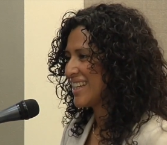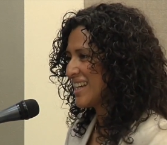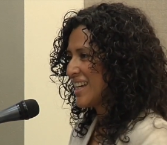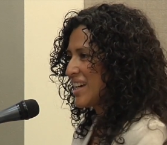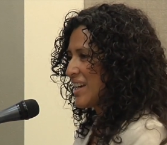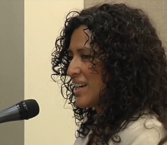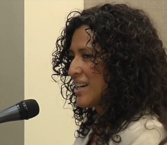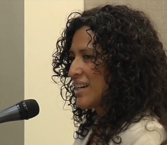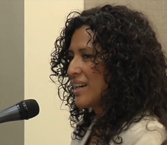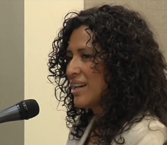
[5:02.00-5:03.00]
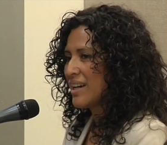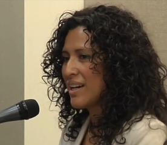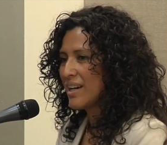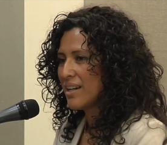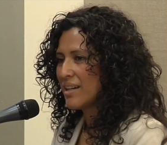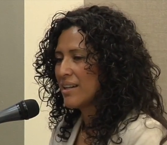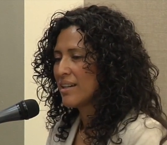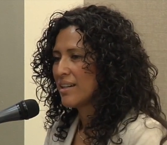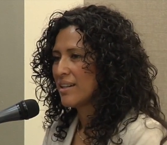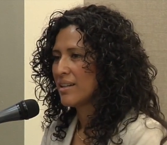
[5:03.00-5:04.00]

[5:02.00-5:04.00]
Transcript: (silence)